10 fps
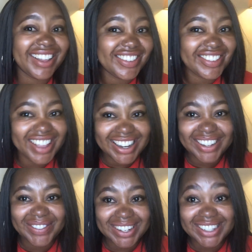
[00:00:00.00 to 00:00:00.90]
funny,
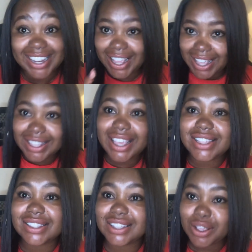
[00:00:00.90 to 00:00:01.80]
but
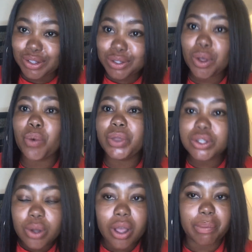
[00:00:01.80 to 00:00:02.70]
yes. So we
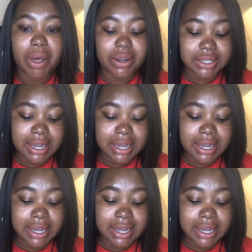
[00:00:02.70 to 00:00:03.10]
talk about it,